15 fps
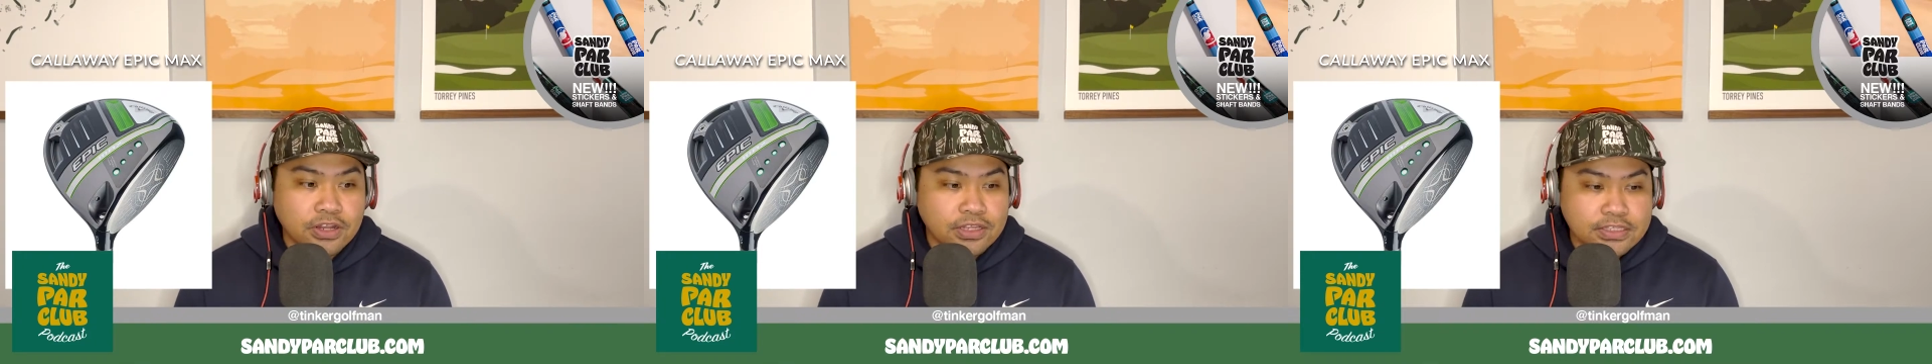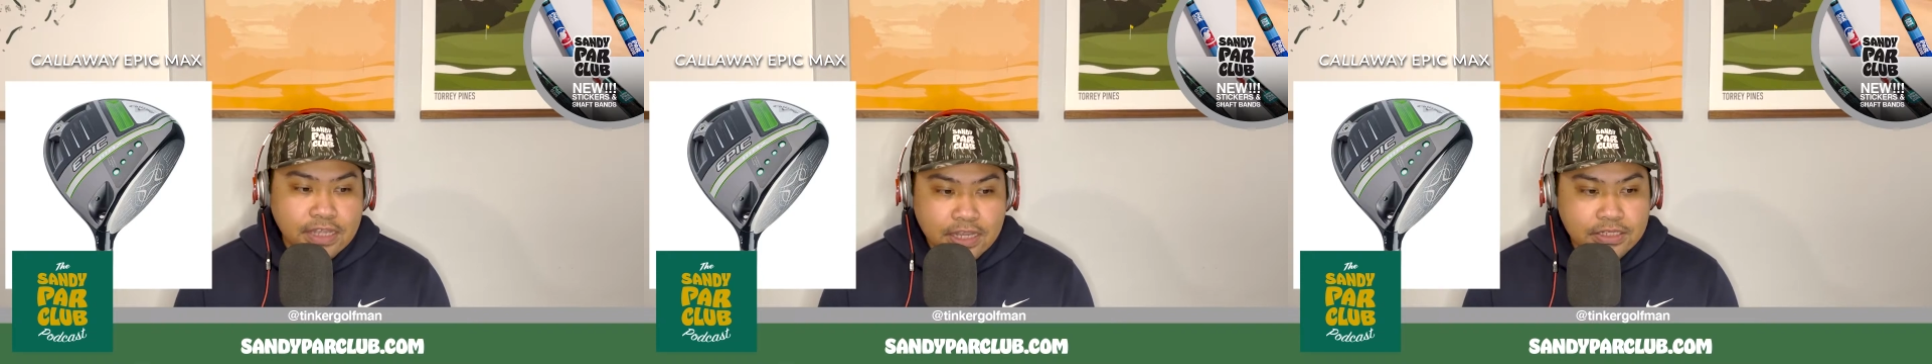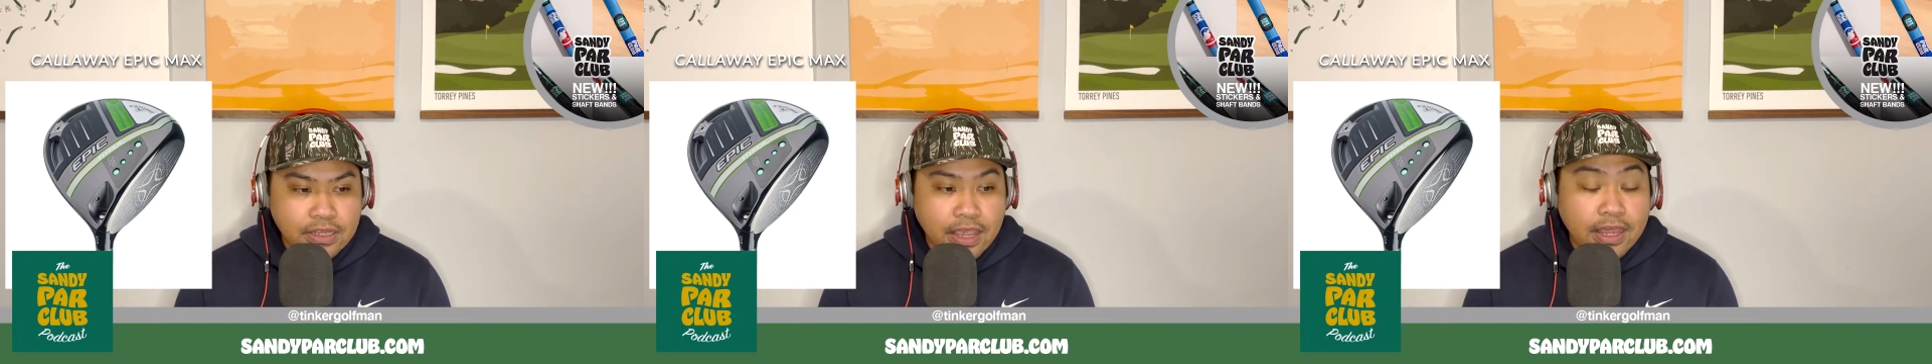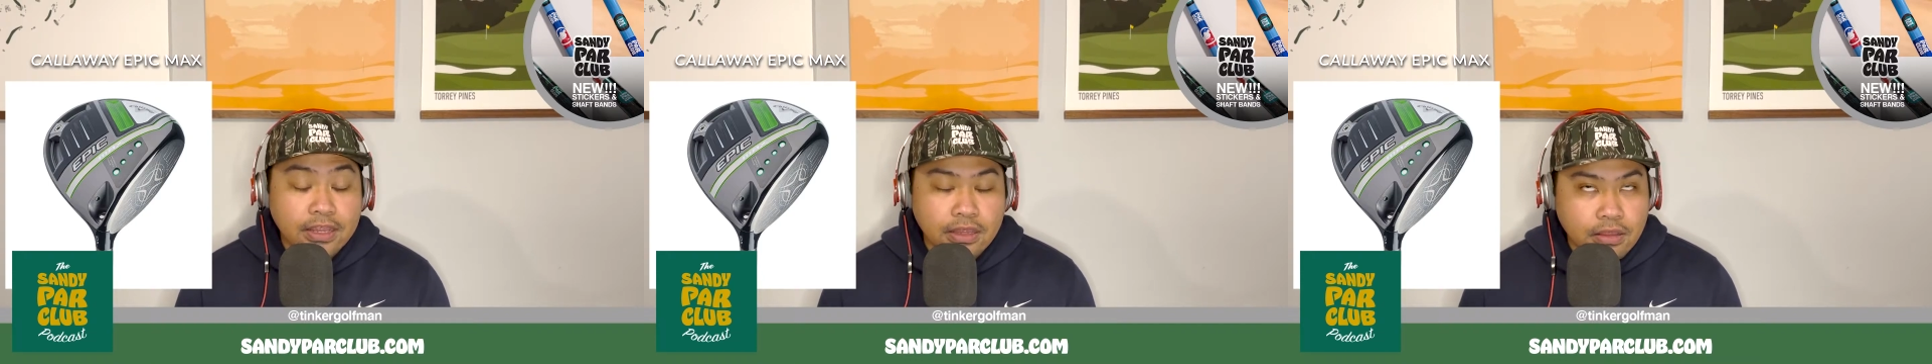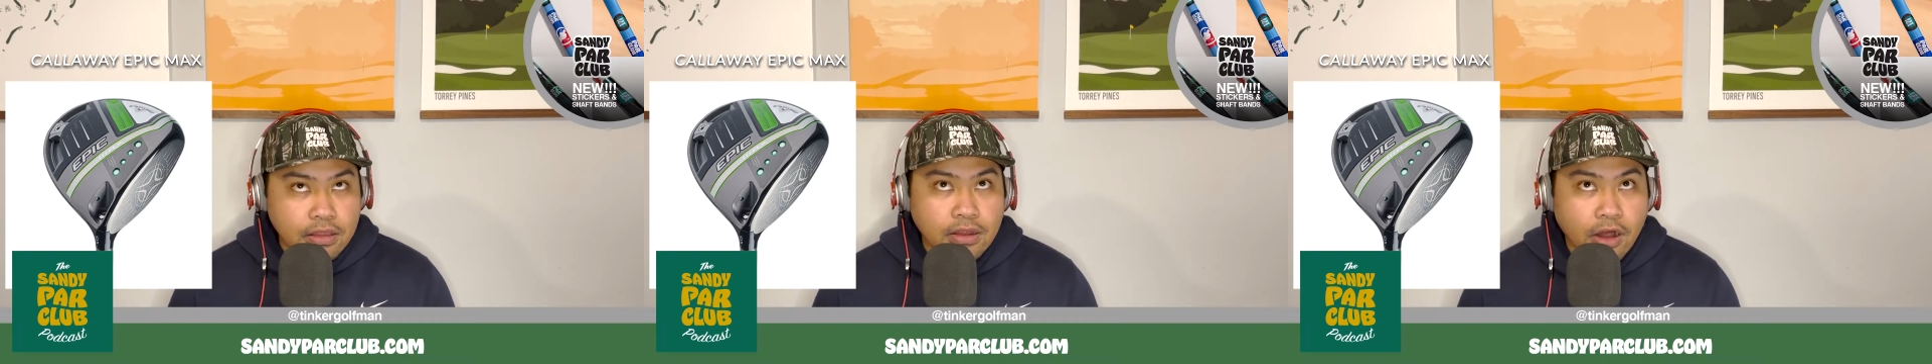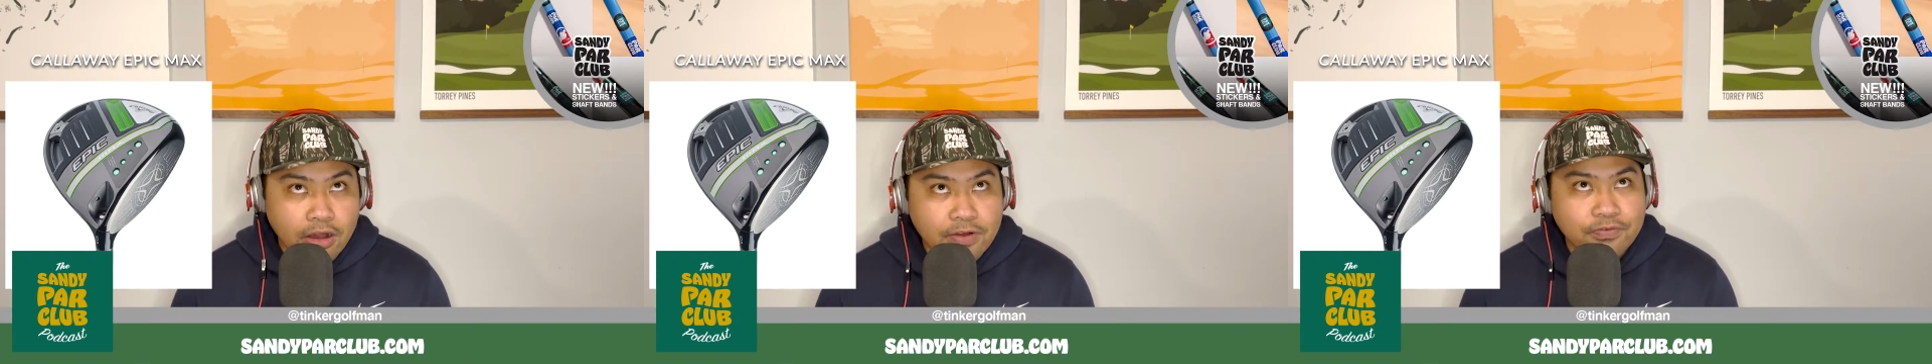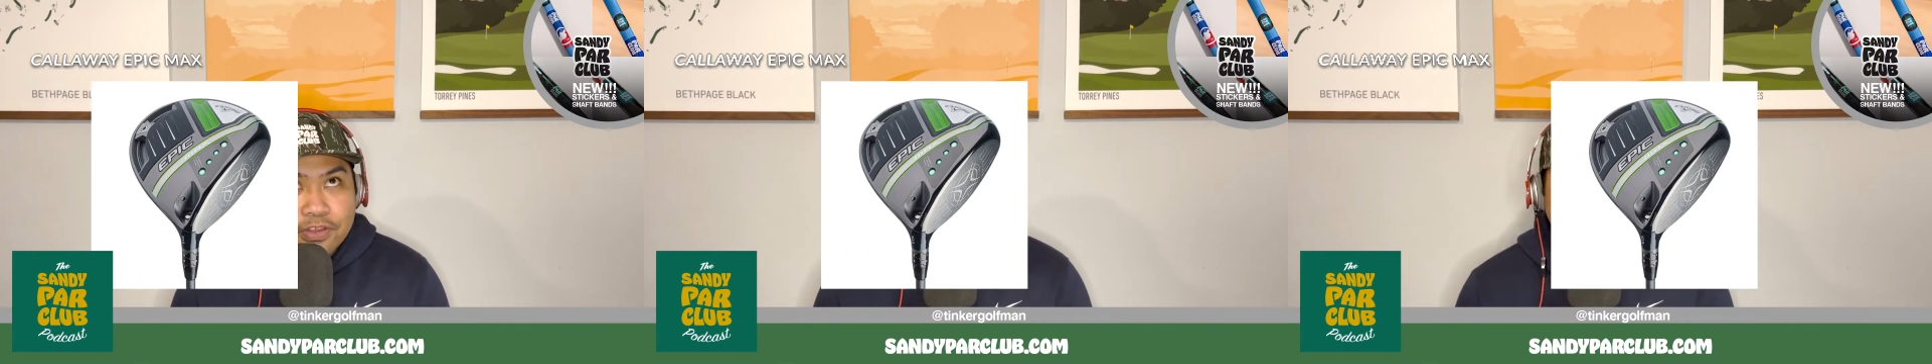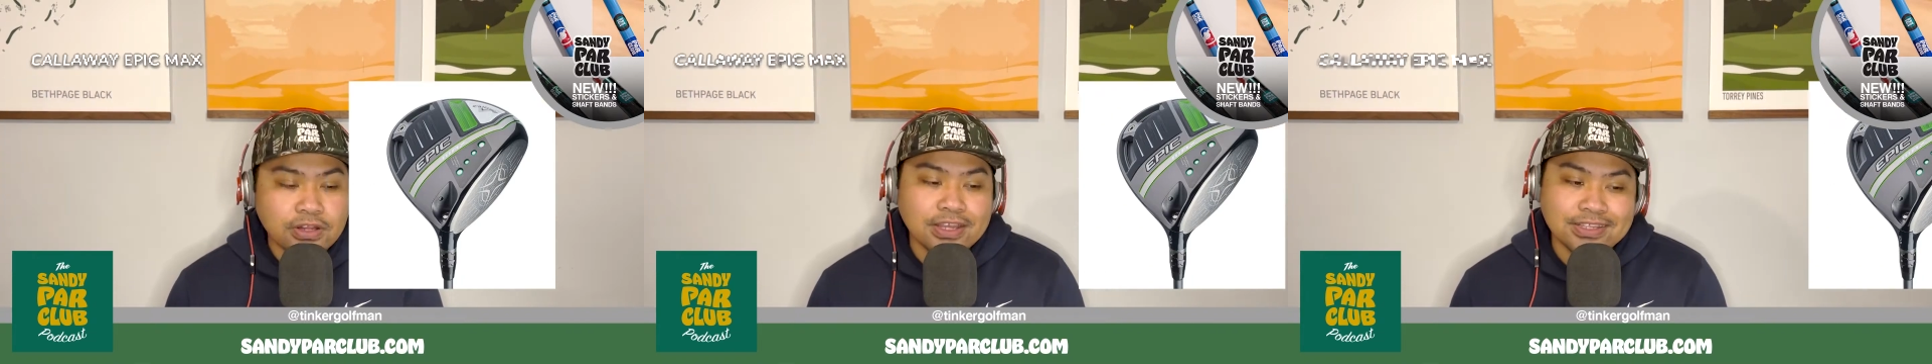
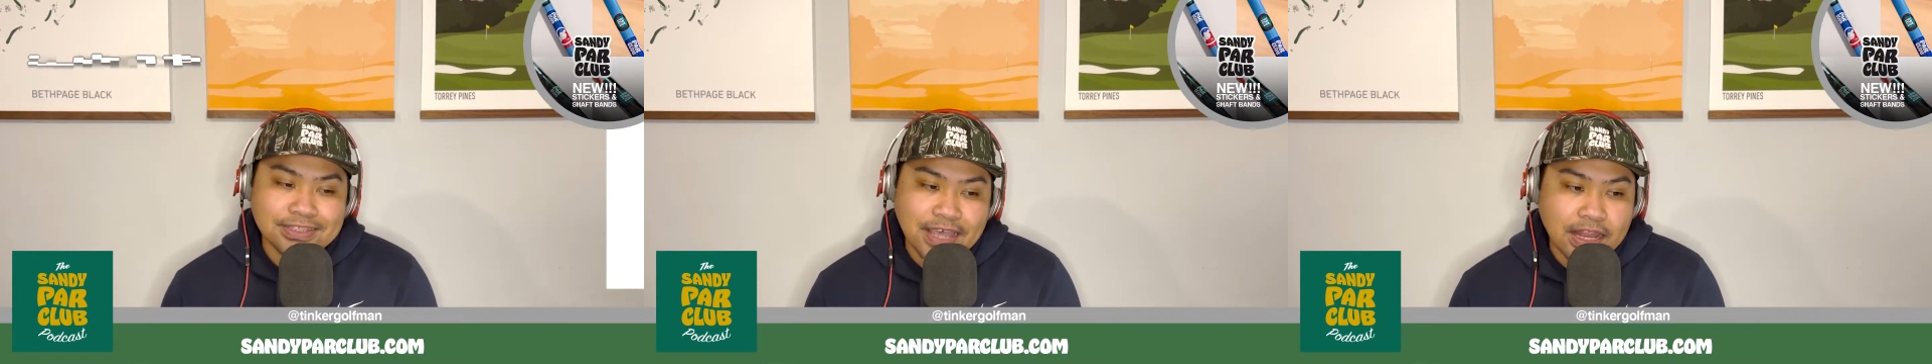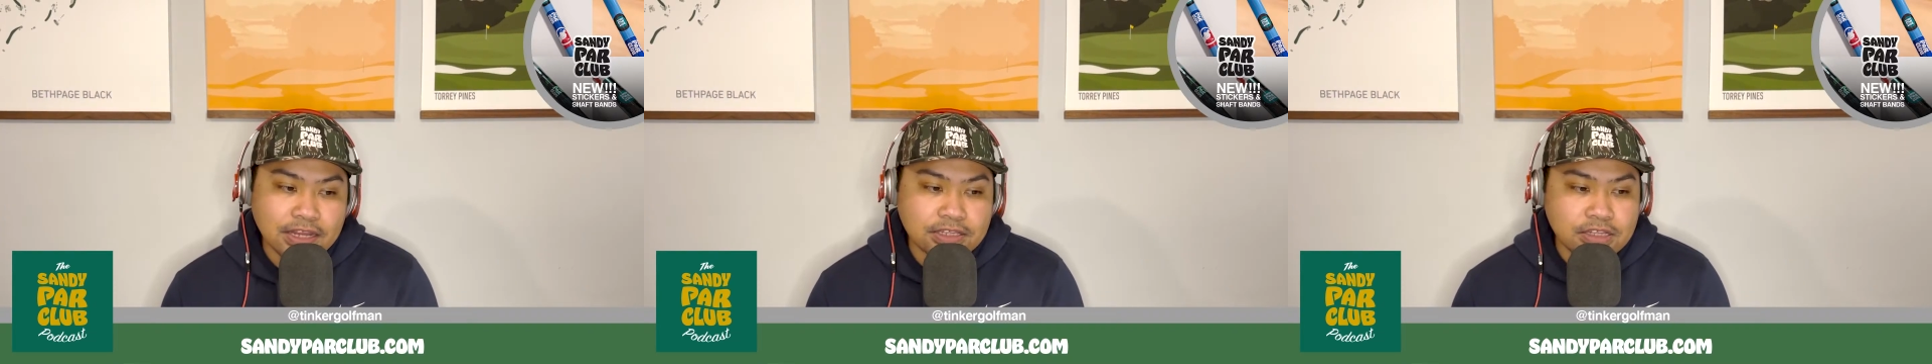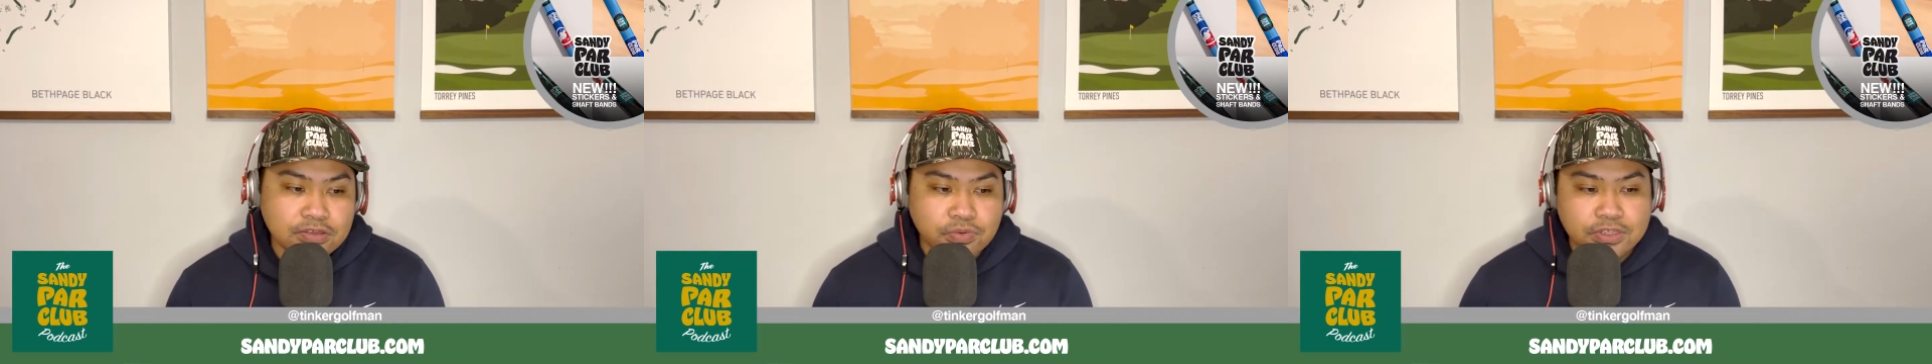intelligence,